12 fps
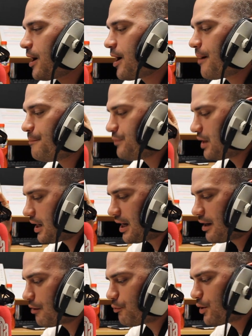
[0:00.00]
um,
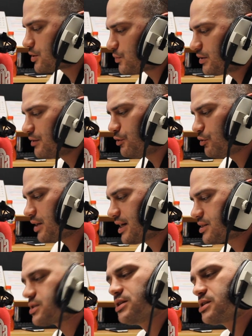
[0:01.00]
I've wanted to interview you
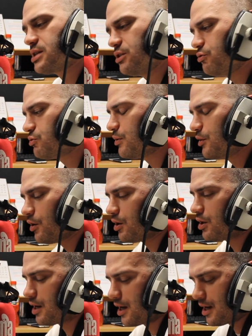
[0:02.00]
guys because you do a lot.
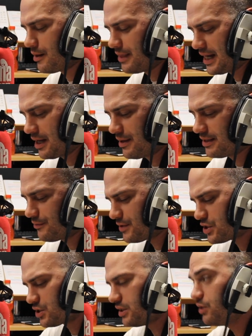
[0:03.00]
Uh, now,
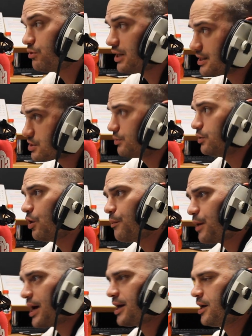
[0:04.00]
individually, you guys do a lot,
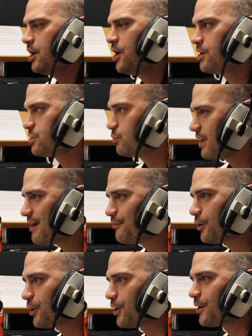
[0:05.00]
but uh,
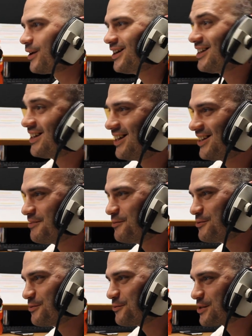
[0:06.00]
together, mm. the
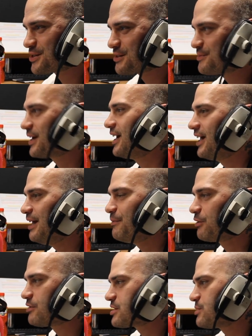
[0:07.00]
movie voice goes back out.
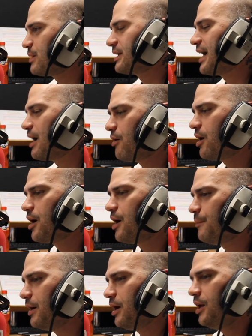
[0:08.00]
Immigrant Swing. Now, uh,
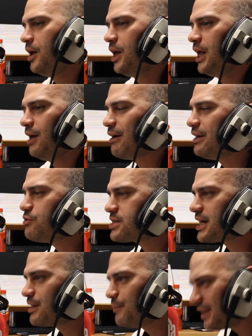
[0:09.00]
Um, right, you
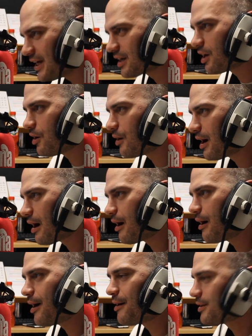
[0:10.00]
said a minute ago,
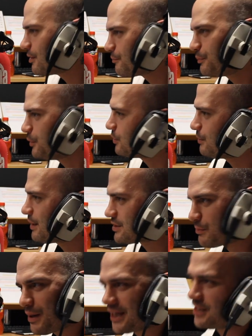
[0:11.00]
uh, you can
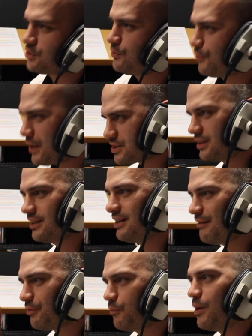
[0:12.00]
imagine back in two thousand
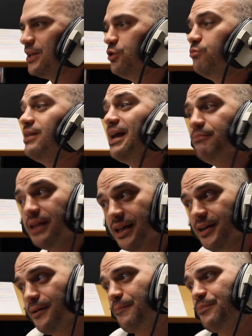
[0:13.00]
eleven when you named
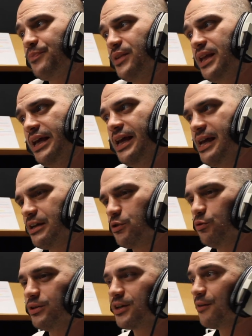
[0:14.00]
it, yeah, it, it
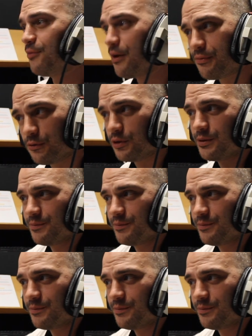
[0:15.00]
called a kerfuffle.